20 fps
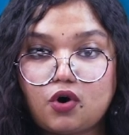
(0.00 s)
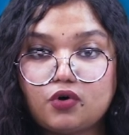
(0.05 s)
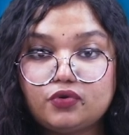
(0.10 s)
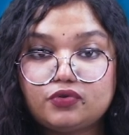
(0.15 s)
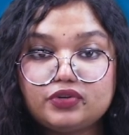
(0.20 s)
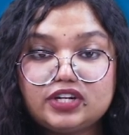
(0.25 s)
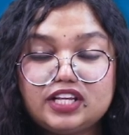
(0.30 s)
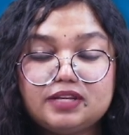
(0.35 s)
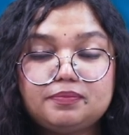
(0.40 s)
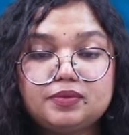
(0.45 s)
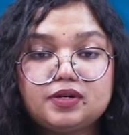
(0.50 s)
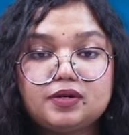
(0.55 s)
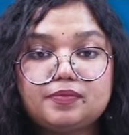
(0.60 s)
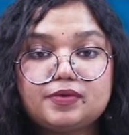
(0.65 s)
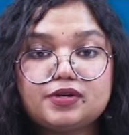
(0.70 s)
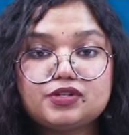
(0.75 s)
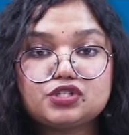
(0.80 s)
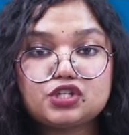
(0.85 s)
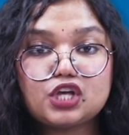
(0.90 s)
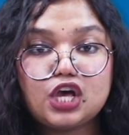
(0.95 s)
or
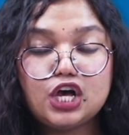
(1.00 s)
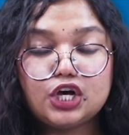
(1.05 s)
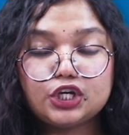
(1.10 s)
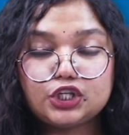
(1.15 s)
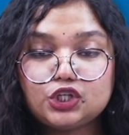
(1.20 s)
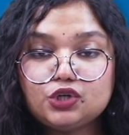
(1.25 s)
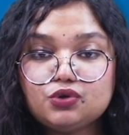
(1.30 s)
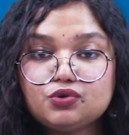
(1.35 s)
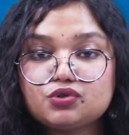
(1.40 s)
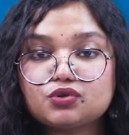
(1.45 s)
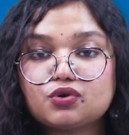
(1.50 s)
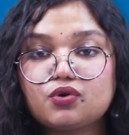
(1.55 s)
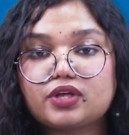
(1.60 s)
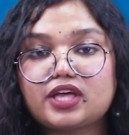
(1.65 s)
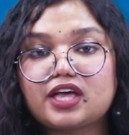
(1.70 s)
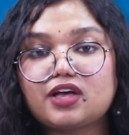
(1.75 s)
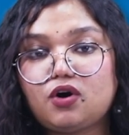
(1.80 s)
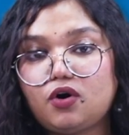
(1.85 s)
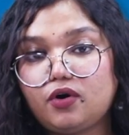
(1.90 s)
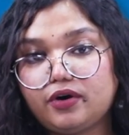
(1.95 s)
Repurpose Used
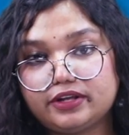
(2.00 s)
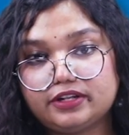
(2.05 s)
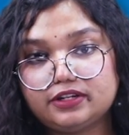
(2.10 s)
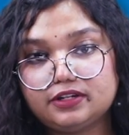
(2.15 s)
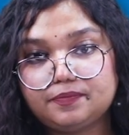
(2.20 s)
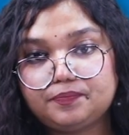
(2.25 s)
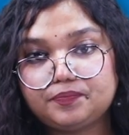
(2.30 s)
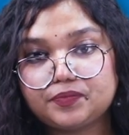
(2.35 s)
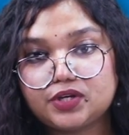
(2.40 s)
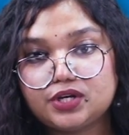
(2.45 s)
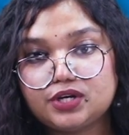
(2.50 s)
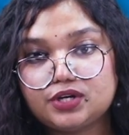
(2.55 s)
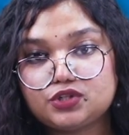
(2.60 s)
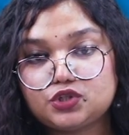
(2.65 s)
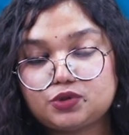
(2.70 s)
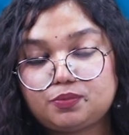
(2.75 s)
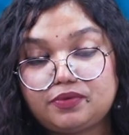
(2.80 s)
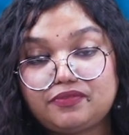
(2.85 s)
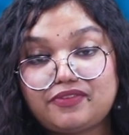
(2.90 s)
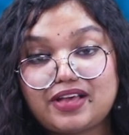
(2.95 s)
Cooking Oil,
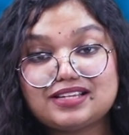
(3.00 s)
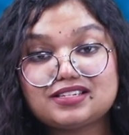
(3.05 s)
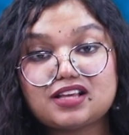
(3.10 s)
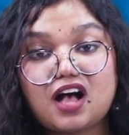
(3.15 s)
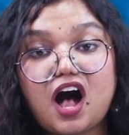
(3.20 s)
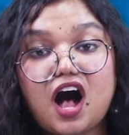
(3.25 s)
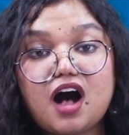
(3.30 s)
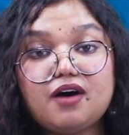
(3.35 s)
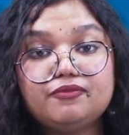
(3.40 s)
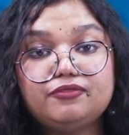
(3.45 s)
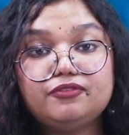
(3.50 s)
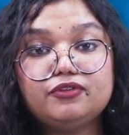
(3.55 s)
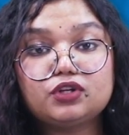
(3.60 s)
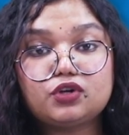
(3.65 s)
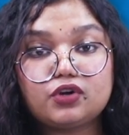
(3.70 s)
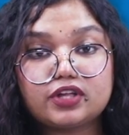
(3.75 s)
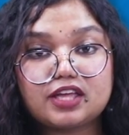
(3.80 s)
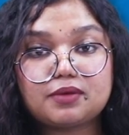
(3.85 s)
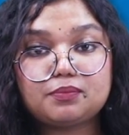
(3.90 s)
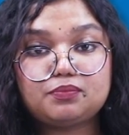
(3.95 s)
to prevent harmful
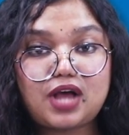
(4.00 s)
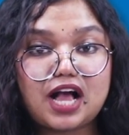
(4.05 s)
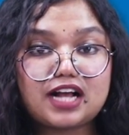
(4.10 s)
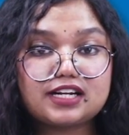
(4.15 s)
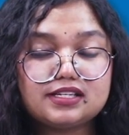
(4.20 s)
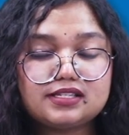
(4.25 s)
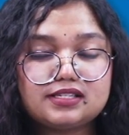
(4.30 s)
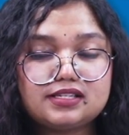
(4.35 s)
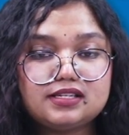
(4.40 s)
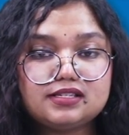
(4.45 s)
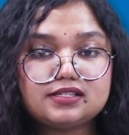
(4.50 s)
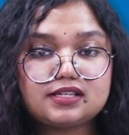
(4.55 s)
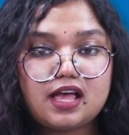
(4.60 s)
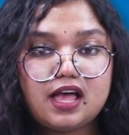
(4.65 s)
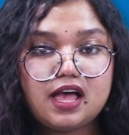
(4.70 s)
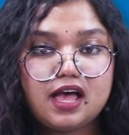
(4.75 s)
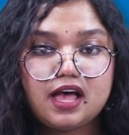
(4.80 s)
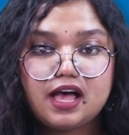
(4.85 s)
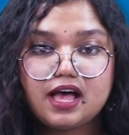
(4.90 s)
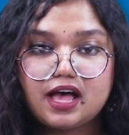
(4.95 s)
cooking practices,
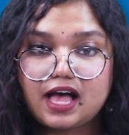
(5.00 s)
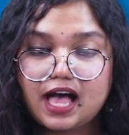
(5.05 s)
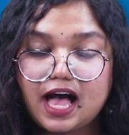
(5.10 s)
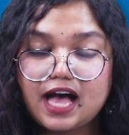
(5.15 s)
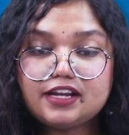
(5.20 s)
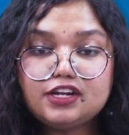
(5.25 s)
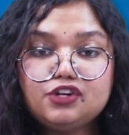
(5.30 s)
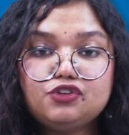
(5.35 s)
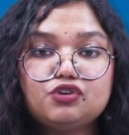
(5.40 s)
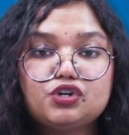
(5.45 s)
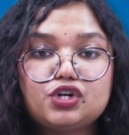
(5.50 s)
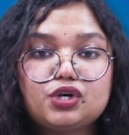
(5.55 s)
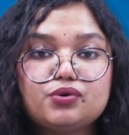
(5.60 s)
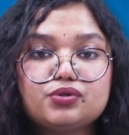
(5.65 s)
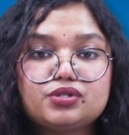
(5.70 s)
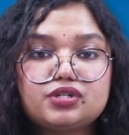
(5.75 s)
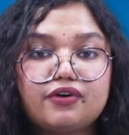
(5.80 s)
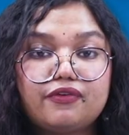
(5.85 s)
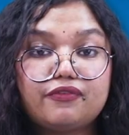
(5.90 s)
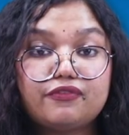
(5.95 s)
and
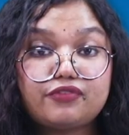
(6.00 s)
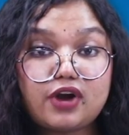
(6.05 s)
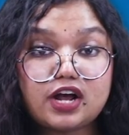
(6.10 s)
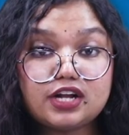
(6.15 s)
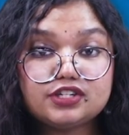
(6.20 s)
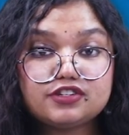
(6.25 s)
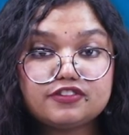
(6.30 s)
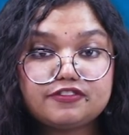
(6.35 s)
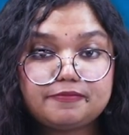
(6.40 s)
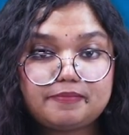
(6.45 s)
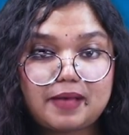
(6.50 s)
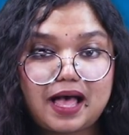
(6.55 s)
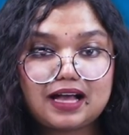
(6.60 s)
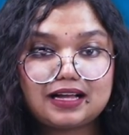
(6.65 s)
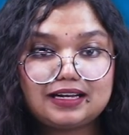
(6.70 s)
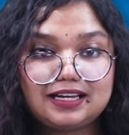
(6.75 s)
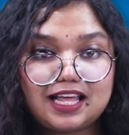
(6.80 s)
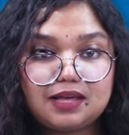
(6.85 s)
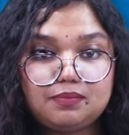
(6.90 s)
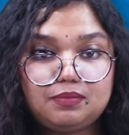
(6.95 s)
introduced
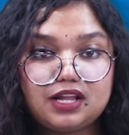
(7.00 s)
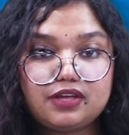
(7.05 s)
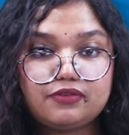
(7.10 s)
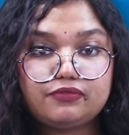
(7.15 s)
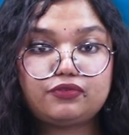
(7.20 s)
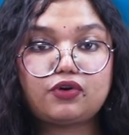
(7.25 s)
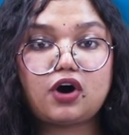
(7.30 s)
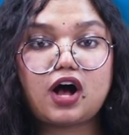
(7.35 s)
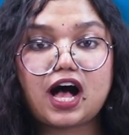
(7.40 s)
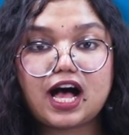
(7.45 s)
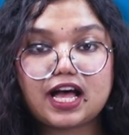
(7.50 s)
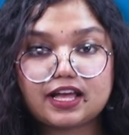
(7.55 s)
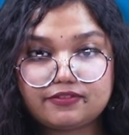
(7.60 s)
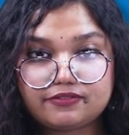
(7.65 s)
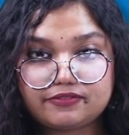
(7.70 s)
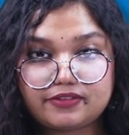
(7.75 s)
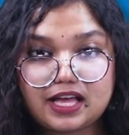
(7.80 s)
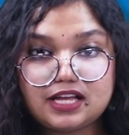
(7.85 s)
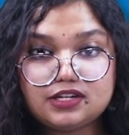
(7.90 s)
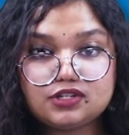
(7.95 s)
front-of-pack labeling for
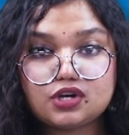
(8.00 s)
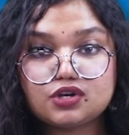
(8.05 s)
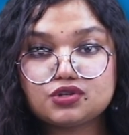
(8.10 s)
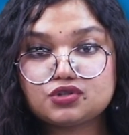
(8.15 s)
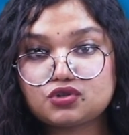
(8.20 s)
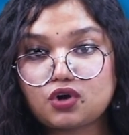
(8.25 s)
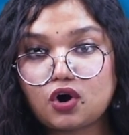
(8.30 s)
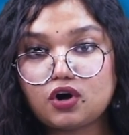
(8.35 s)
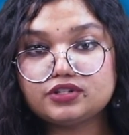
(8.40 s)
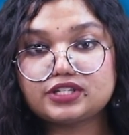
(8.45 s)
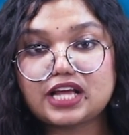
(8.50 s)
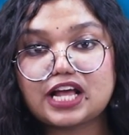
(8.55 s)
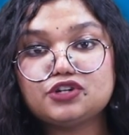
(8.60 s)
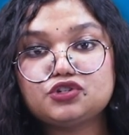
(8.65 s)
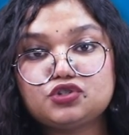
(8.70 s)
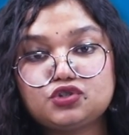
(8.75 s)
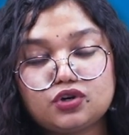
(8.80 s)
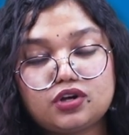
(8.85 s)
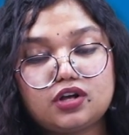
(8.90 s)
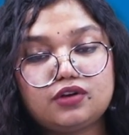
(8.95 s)
high-fat, salt
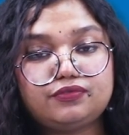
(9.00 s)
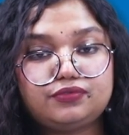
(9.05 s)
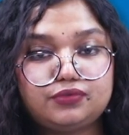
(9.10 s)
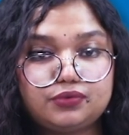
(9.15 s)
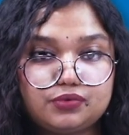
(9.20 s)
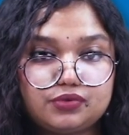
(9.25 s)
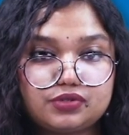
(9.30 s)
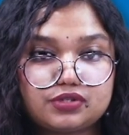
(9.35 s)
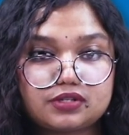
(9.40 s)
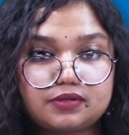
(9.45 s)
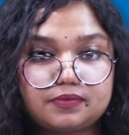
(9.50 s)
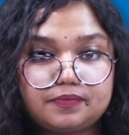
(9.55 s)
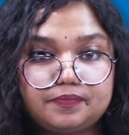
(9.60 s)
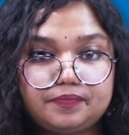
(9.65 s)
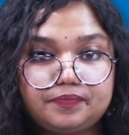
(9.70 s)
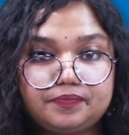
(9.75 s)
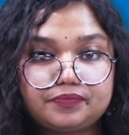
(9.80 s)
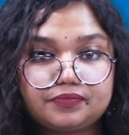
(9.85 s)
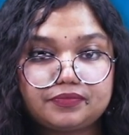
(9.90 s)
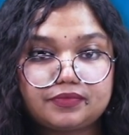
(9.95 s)
and sugar foods.
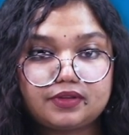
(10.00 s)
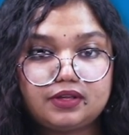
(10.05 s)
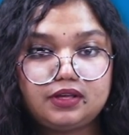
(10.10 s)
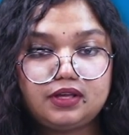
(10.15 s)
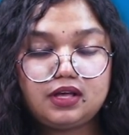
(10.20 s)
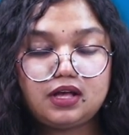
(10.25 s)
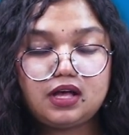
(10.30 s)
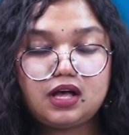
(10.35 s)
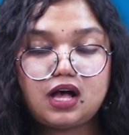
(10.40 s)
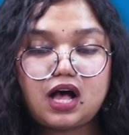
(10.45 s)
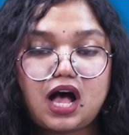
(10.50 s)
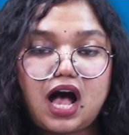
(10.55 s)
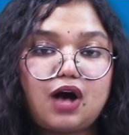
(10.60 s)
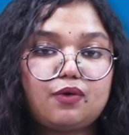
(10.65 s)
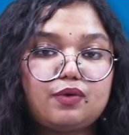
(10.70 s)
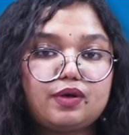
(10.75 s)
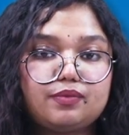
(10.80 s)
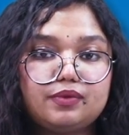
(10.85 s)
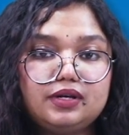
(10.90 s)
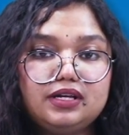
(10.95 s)

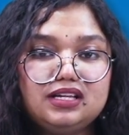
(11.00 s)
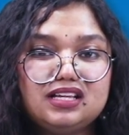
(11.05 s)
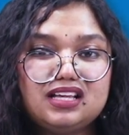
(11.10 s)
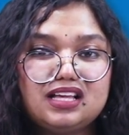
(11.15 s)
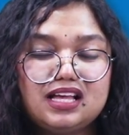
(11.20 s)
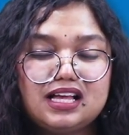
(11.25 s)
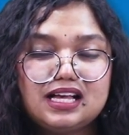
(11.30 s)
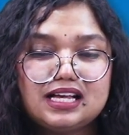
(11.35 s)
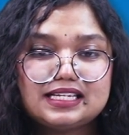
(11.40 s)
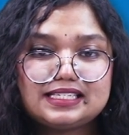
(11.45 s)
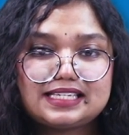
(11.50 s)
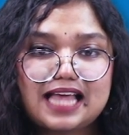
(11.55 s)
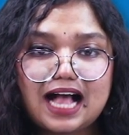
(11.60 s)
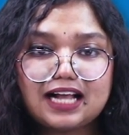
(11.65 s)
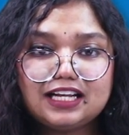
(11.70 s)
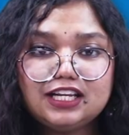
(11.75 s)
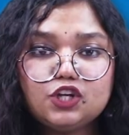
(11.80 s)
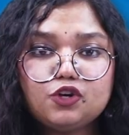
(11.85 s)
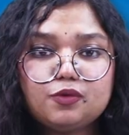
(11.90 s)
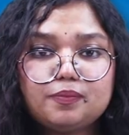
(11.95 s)
However,
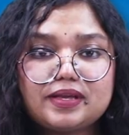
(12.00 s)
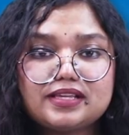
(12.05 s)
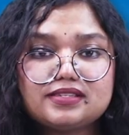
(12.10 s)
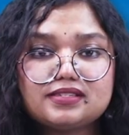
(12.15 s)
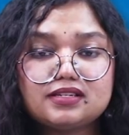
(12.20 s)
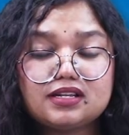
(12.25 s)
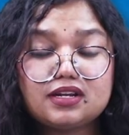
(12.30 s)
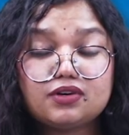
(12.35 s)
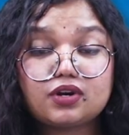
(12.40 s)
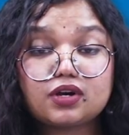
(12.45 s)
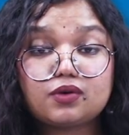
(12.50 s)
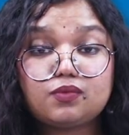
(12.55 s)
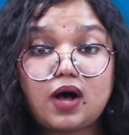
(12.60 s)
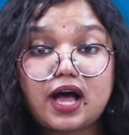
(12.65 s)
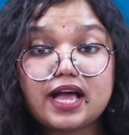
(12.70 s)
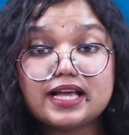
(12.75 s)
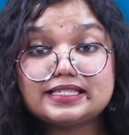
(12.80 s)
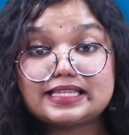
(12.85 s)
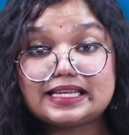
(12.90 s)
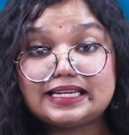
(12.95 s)
tackling obesity
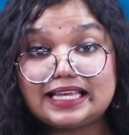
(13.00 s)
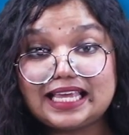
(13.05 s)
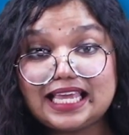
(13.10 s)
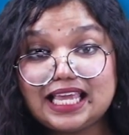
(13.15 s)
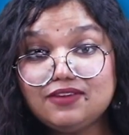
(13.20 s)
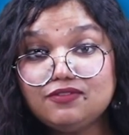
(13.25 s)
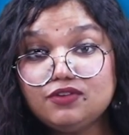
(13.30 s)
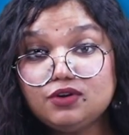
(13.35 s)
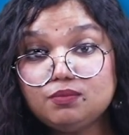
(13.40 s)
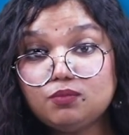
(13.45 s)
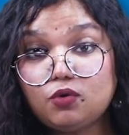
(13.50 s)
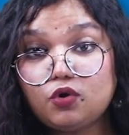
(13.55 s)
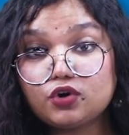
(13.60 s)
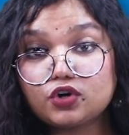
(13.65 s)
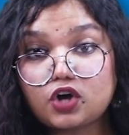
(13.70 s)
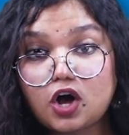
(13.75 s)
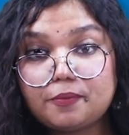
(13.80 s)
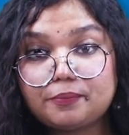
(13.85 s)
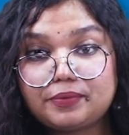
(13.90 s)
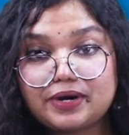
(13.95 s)
requires an even more
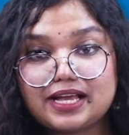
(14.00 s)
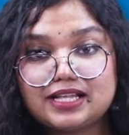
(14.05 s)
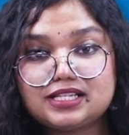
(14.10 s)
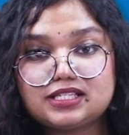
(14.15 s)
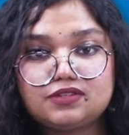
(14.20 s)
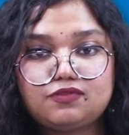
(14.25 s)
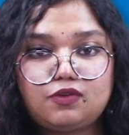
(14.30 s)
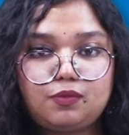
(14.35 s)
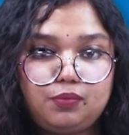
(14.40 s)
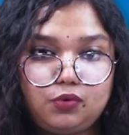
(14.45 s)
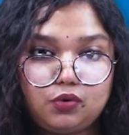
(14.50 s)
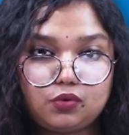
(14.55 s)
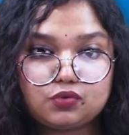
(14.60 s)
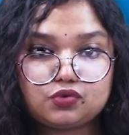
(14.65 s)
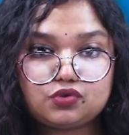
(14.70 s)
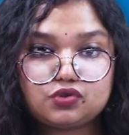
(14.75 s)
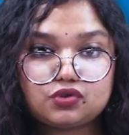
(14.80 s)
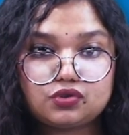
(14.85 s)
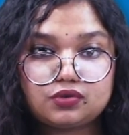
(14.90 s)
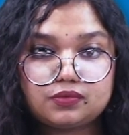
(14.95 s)
comprehensive
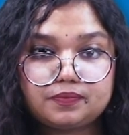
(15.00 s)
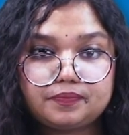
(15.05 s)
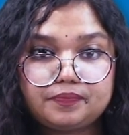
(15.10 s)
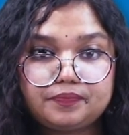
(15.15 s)
approach.